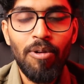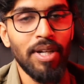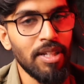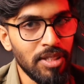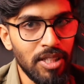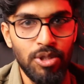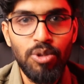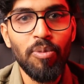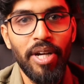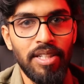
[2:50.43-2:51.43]
Only these
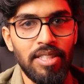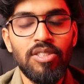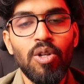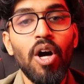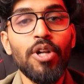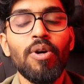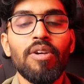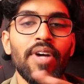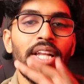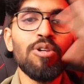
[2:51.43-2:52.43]
2 points, that's it. Or you
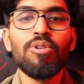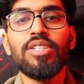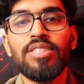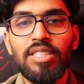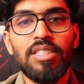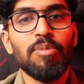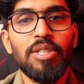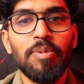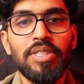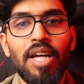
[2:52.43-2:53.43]
are very good in C, C++.
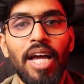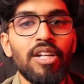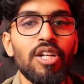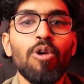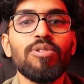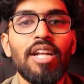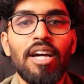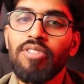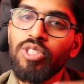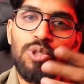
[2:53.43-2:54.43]
I love the
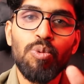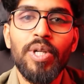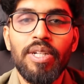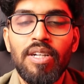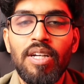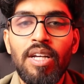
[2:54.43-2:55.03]
language, do it.